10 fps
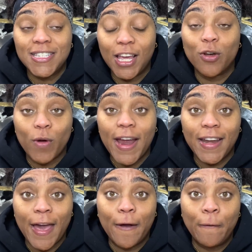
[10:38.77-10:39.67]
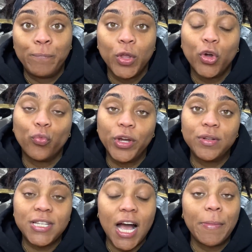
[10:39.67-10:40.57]
it right now, real
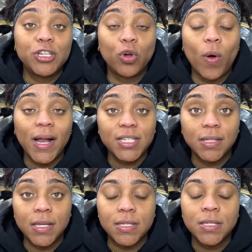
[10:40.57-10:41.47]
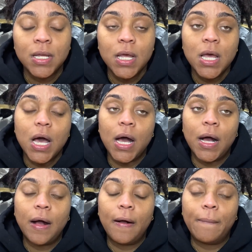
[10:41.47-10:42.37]
time as you're watching this.
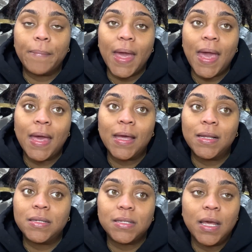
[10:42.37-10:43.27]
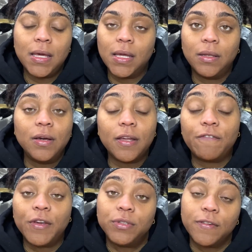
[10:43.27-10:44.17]
And it can look and
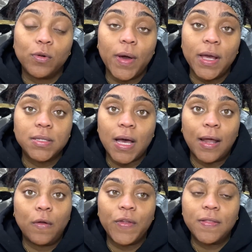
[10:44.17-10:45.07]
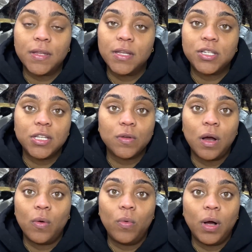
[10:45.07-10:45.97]
feel different ways. I don't think that it's just
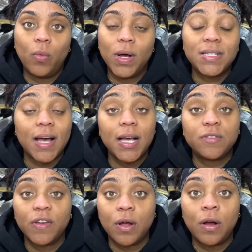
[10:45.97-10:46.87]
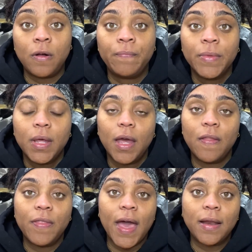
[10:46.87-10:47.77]
a one size fit all
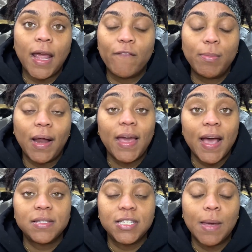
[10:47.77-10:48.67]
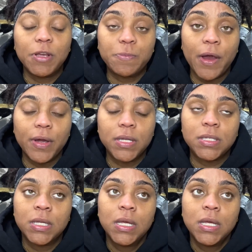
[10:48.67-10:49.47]
and that everybody has the same experience.